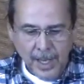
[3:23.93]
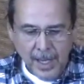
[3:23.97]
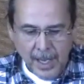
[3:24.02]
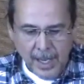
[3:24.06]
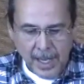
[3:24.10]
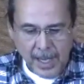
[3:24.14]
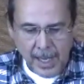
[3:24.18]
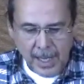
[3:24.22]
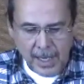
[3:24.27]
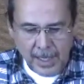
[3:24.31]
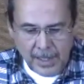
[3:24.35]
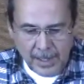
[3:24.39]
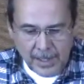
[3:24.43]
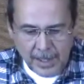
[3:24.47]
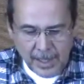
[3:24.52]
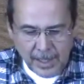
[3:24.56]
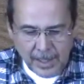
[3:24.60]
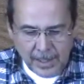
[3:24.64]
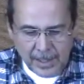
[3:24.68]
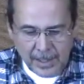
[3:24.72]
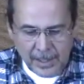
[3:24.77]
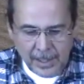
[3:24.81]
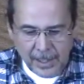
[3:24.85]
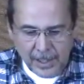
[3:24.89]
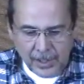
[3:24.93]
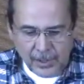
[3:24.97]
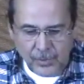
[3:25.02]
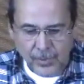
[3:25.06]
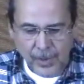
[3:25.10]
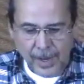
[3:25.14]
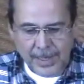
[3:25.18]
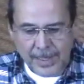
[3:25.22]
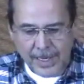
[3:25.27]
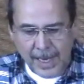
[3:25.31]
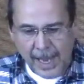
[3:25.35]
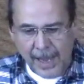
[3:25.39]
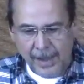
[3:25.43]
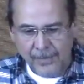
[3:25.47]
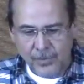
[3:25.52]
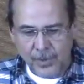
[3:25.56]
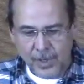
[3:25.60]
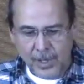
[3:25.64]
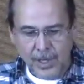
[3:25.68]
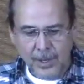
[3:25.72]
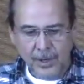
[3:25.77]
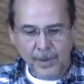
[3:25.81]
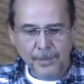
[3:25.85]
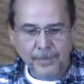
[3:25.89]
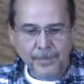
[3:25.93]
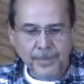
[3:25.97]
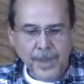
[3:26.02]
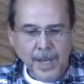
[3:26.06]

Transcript: and uh, it is great to have you here.